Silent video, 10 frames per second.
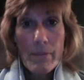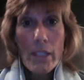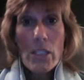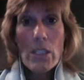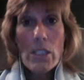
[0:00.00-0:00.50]

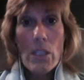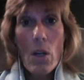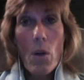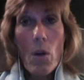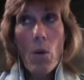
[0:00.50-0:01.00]

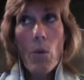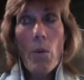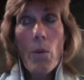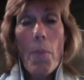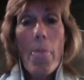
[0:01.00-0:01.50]
So,
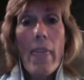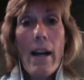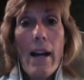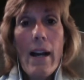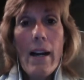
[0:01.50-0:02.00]

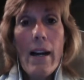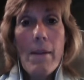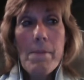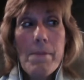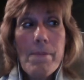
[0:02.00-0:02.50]
I
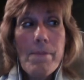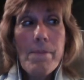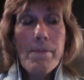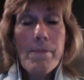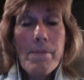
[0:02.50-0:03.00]

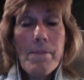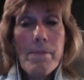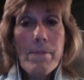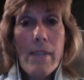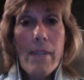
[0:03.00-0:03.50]

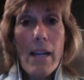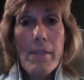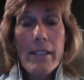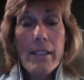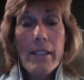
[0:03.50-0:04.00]

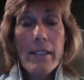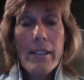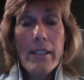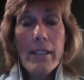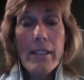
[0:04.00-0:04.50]
mean,
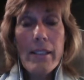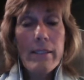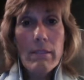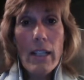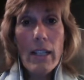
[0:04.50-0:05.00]

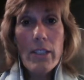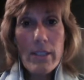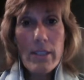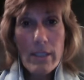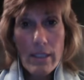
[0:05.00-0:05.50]

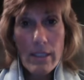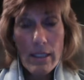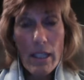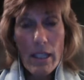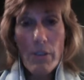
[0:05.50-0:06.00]
I'm just
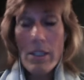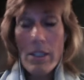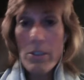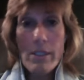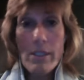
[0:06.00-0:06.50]

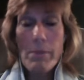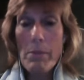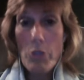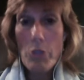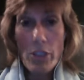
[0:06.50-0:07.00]

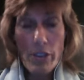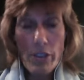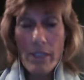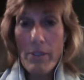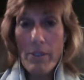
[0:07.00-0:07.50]
like, people share
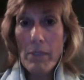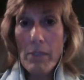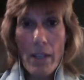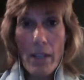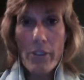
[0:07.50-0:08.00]
stuff. I'm
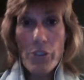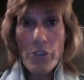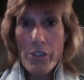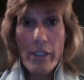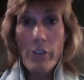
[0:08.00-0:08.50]
like, wow, there's
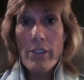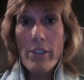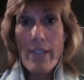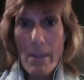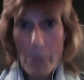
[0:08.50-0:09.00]
just another
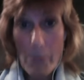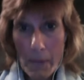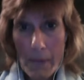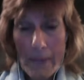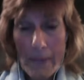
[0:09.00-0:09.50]

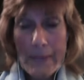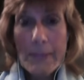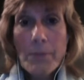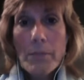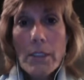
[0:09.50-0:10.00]
example.
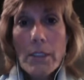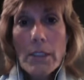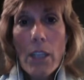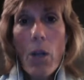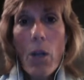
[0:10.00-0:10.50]

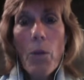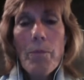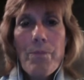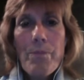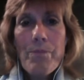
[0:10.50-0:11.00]

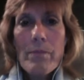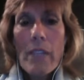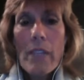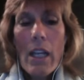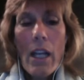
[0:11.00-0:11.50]
So
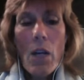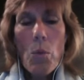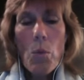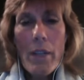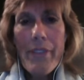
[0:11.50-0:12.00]

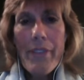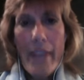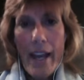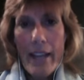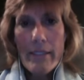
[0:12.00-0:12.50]
with
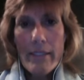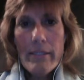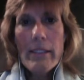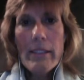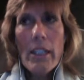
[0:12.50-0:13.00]
that,
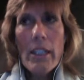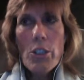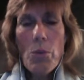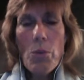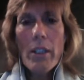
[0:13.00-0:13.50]

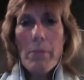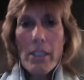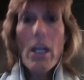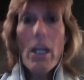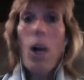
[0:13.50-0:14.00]
you want to
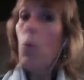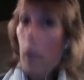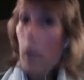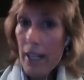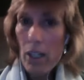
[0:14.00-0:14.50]
be
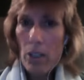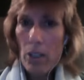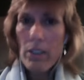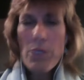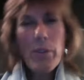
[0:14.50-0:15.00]
aware,
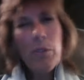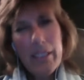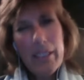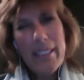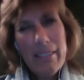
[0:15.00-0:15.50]
because we
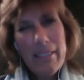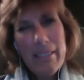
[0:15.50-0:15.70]
really